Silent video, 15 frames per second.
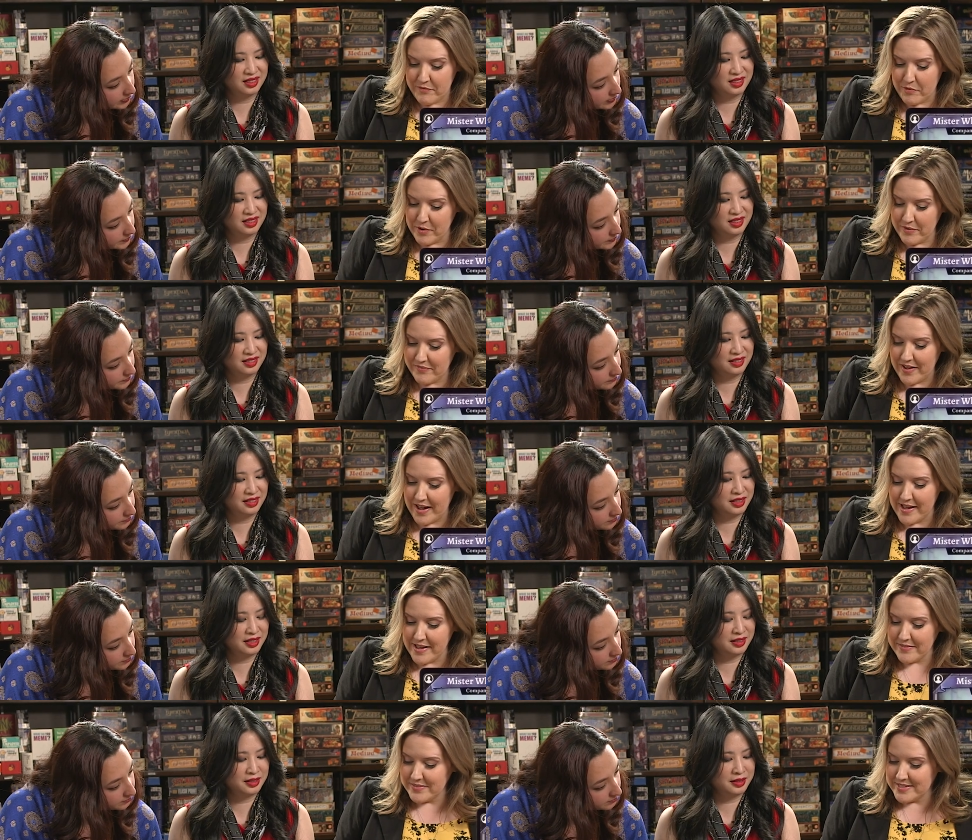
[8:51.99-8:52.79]
Speaker 1: four,
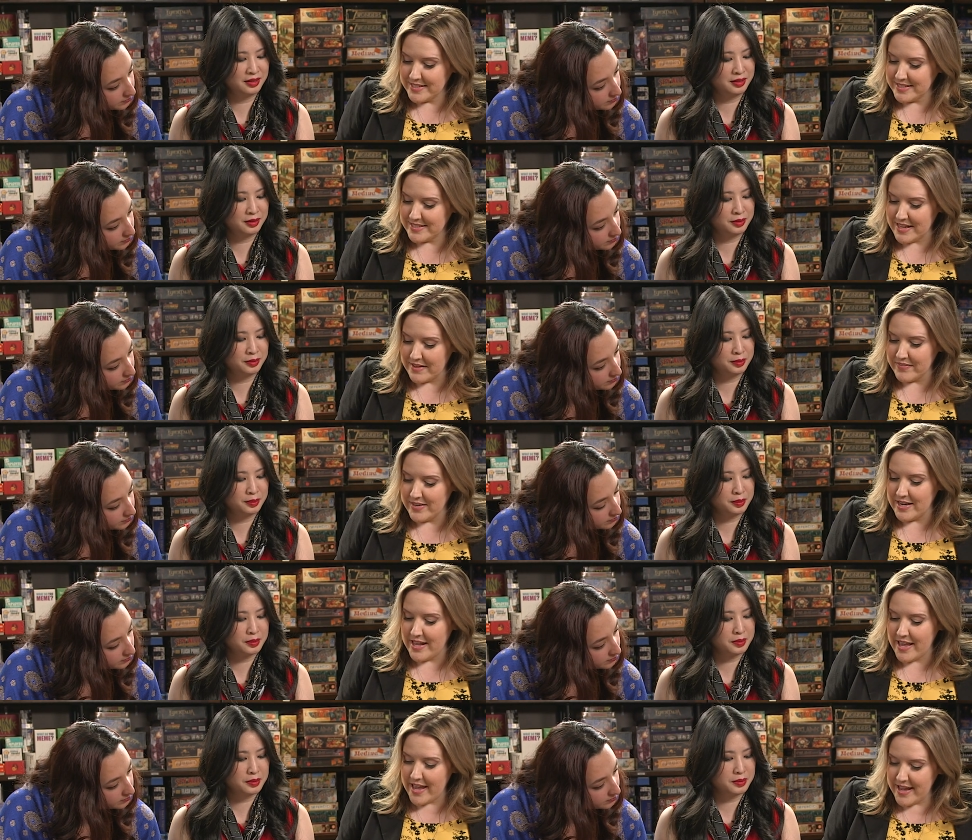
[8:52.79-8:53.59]
five, six,
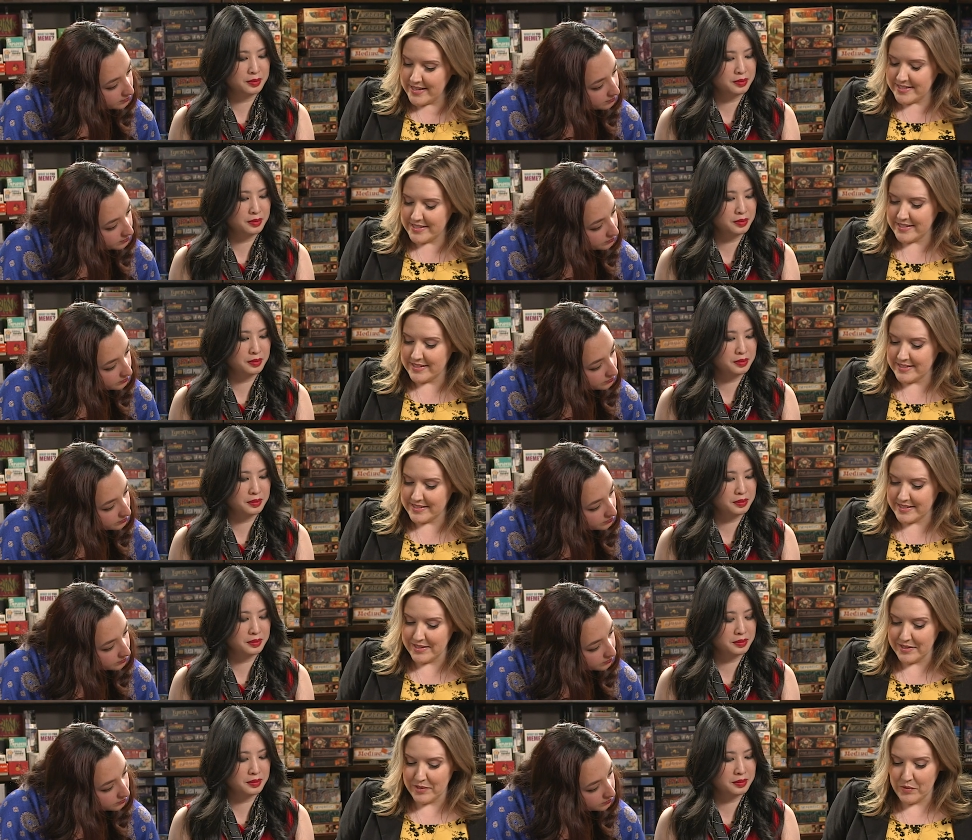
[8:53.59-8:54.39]
seven, eight
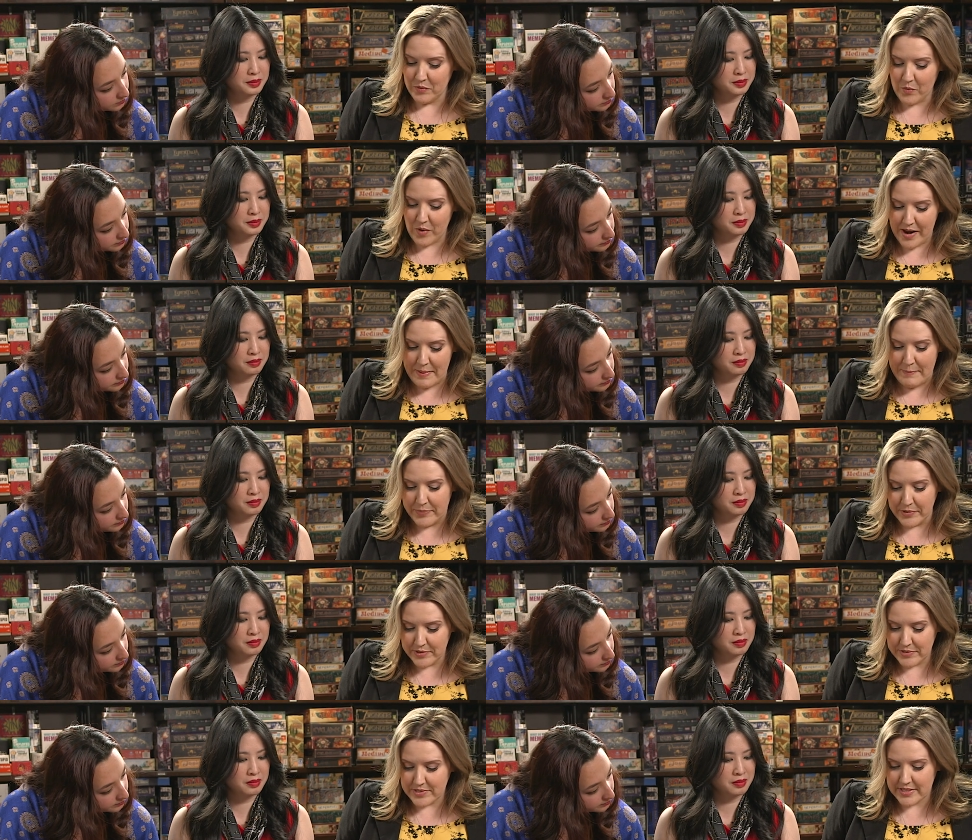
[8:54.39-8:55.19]
skill, one
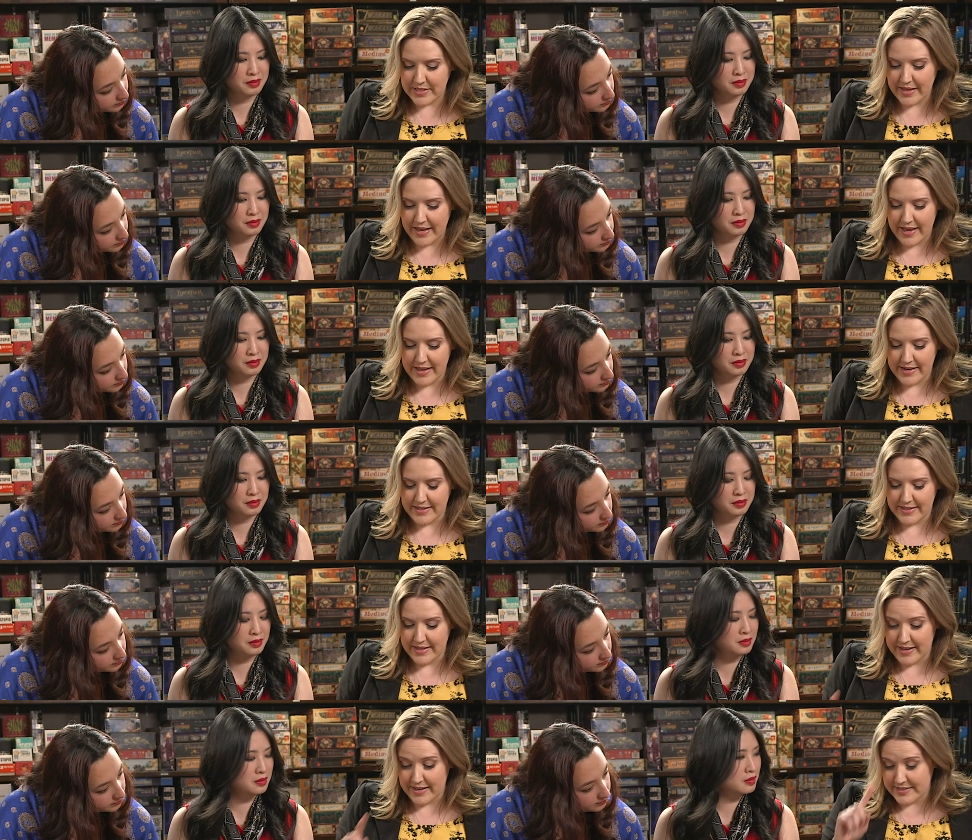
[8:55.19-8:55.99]
boot,
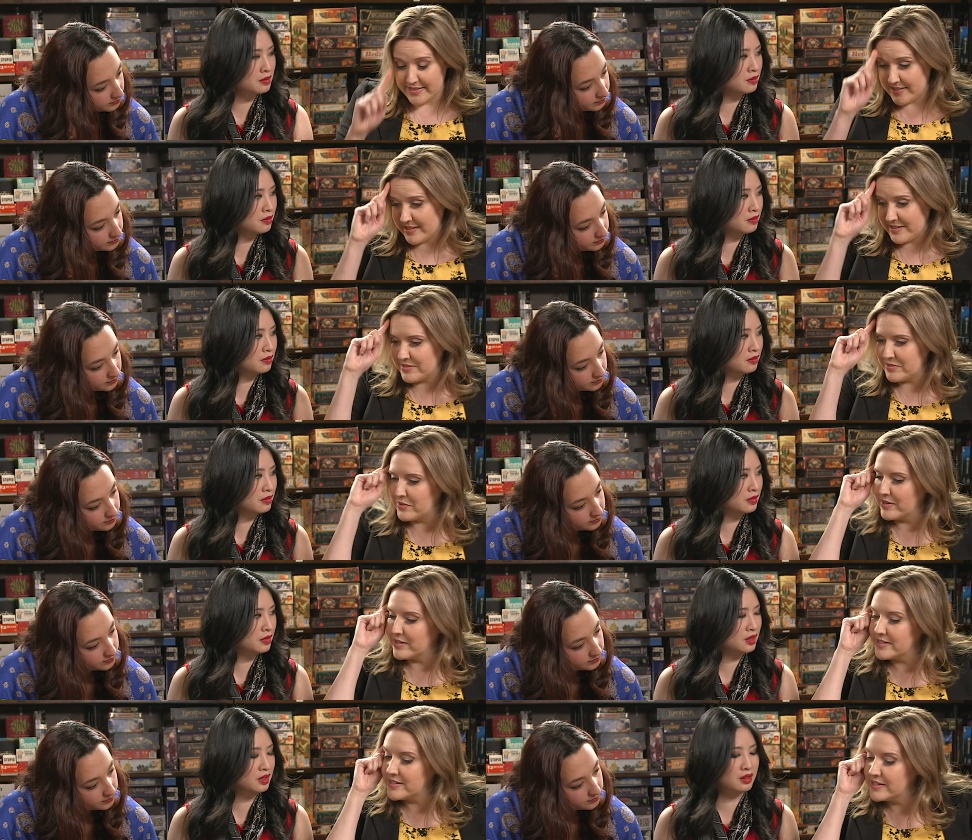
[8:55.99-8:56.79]
and uh, six
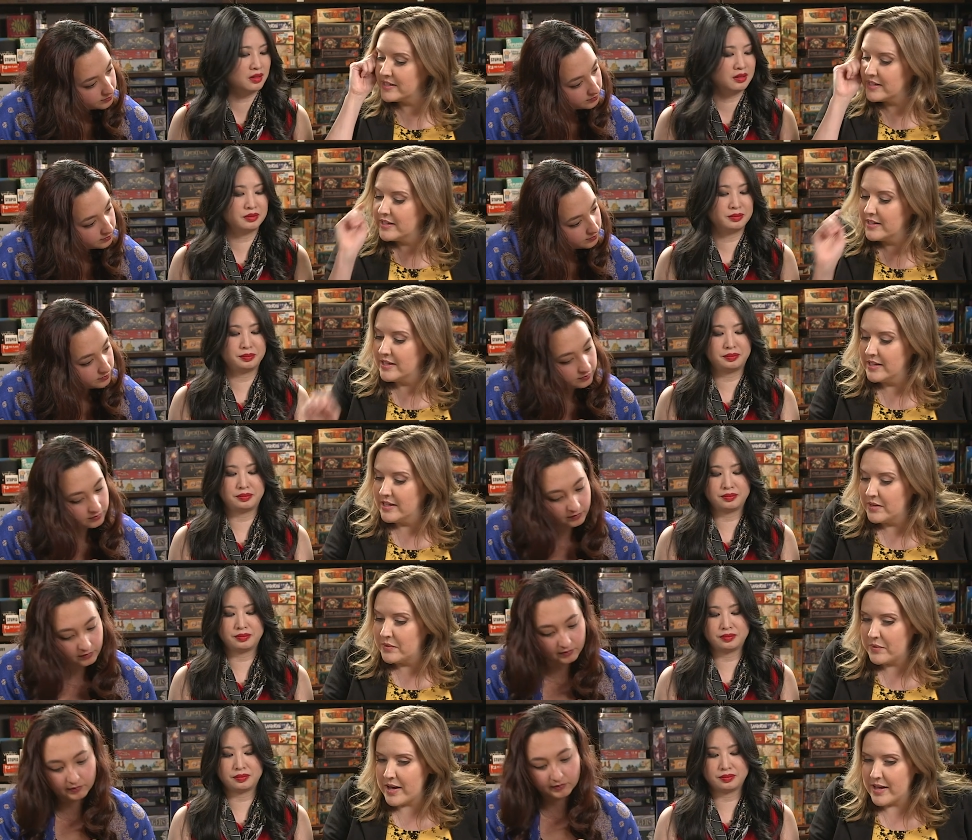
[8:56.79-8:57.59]
swords.
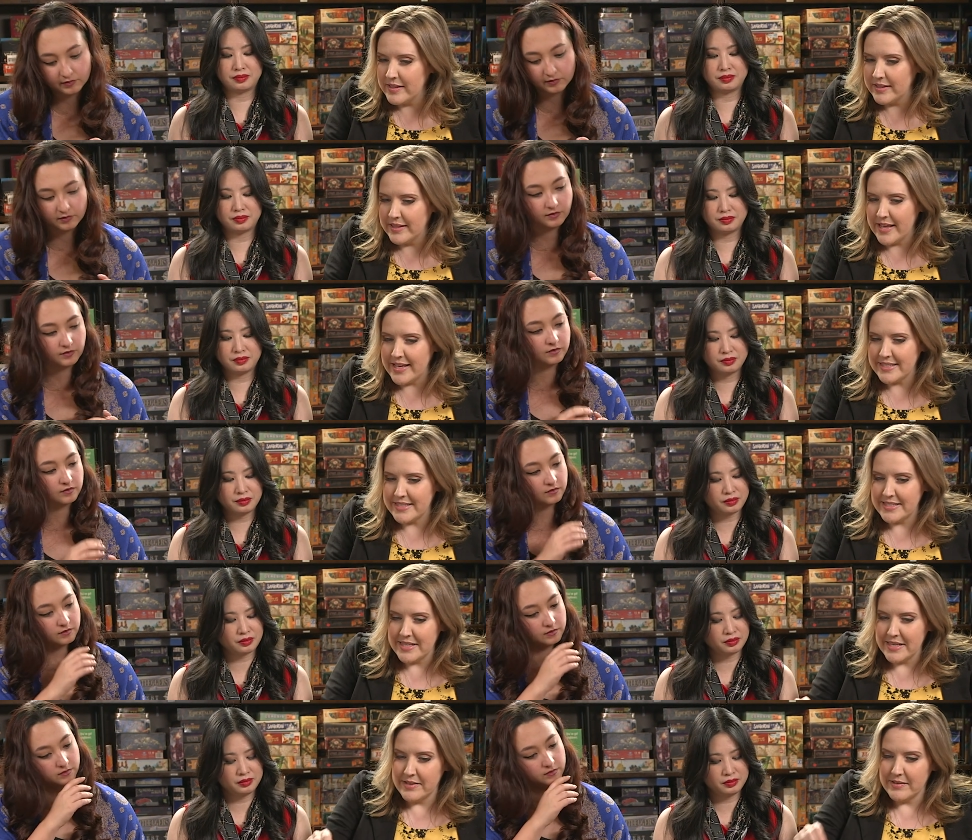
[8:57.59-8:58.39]
Well,
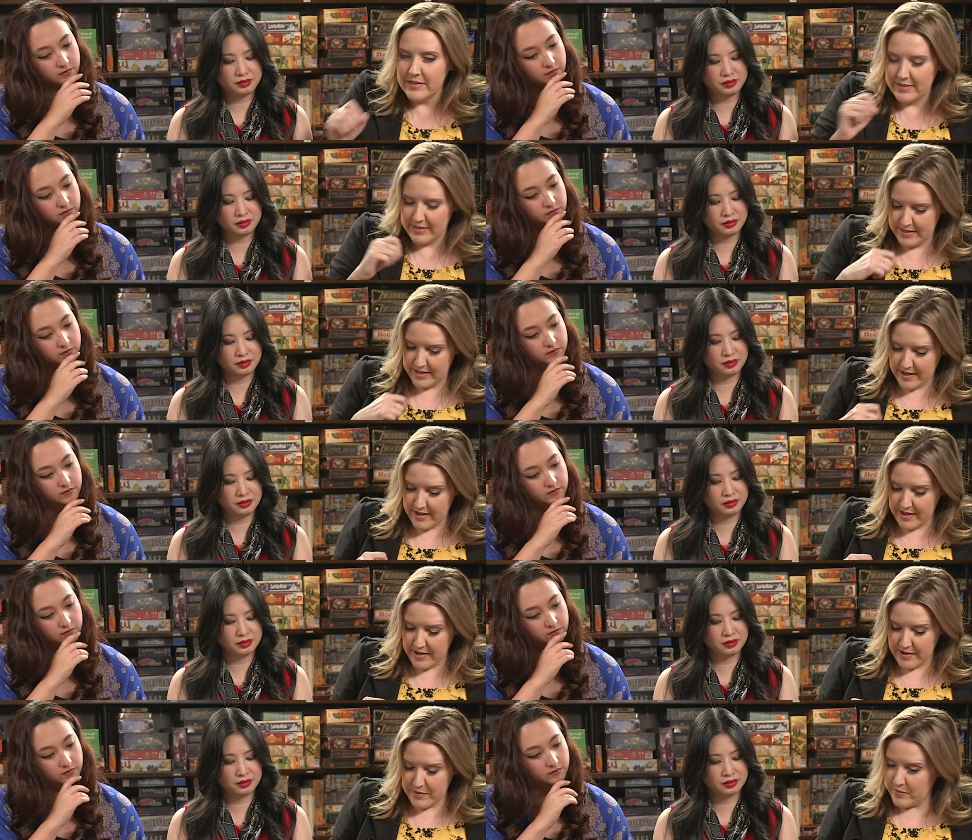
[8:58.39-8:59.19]
let's see.
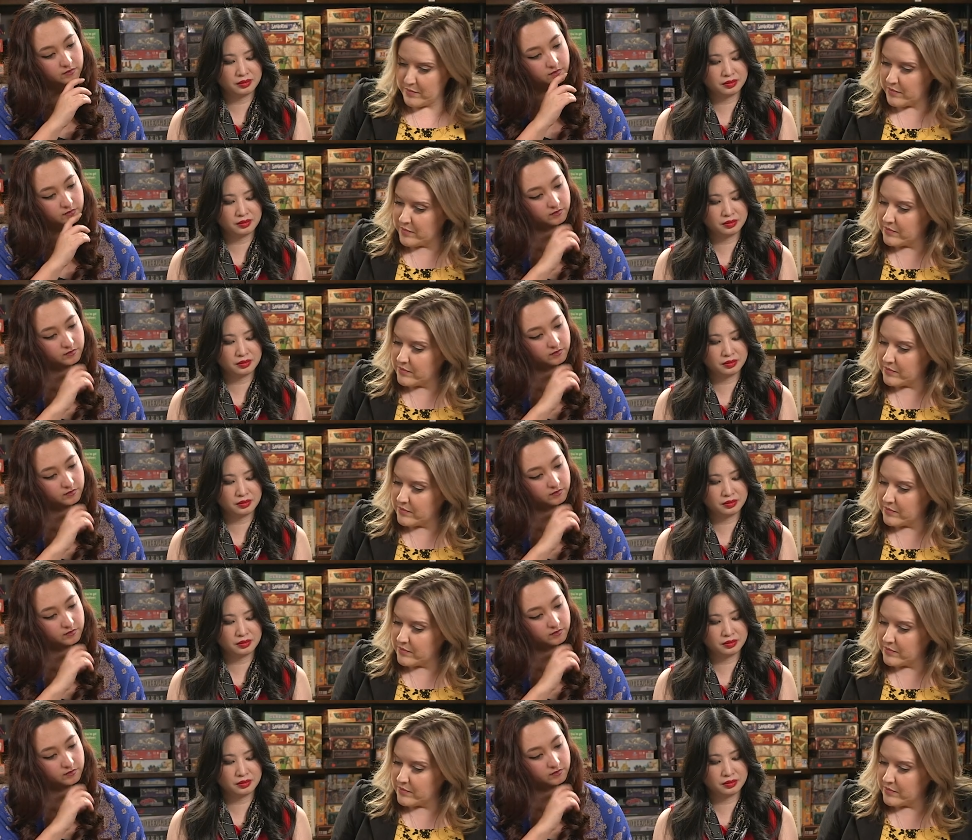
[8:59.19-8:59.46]
Uh,